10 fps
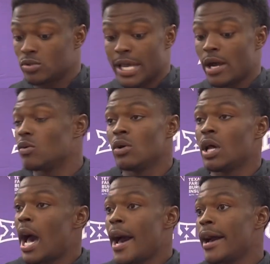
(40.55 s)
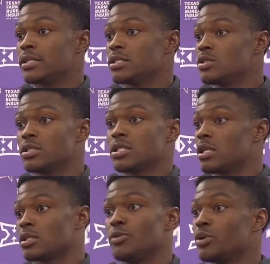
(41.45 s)
tackle, eyes, and he'll just tell
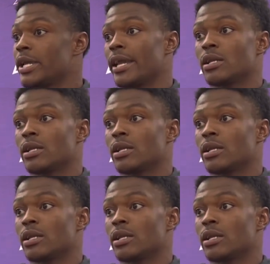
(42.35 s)
us, communicate.